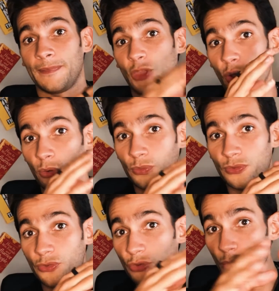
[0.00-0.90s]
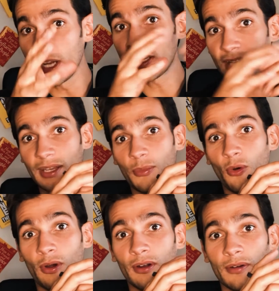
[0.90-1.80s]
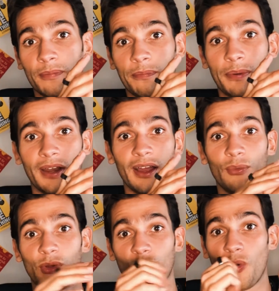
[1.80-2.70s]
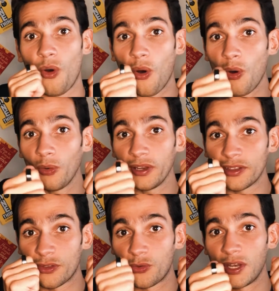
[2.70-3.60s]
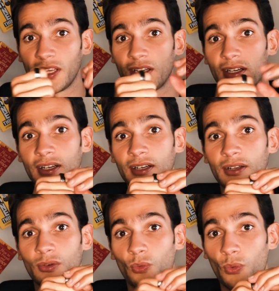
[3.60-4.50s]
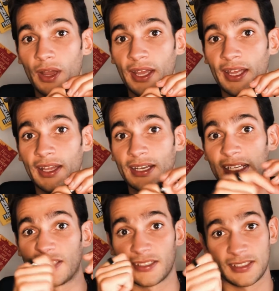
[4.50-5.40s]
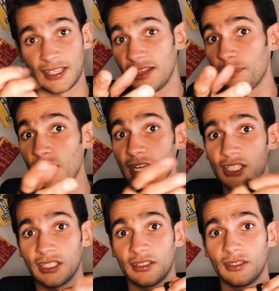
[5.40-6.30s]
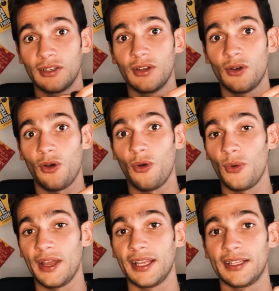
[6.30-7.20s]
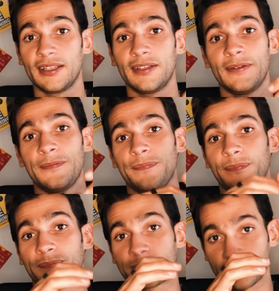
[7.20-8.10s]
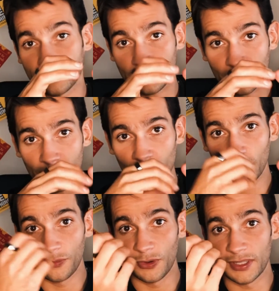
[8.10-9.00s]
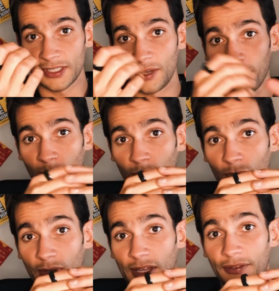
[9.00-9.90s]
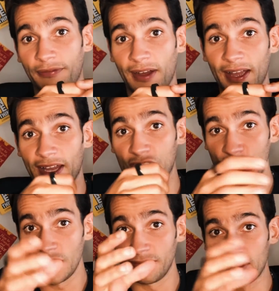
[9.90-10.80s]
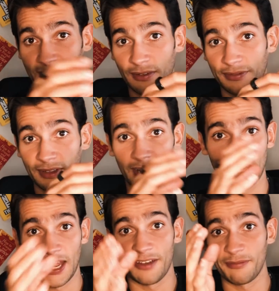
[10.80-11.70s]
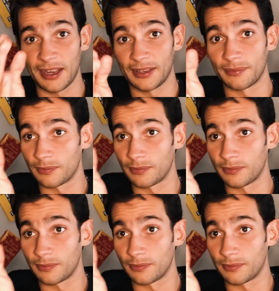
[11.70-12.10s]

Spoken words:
don't drink anymore, but I will only drink when it's a celebration, or when, for example, if I achieved something, like I have my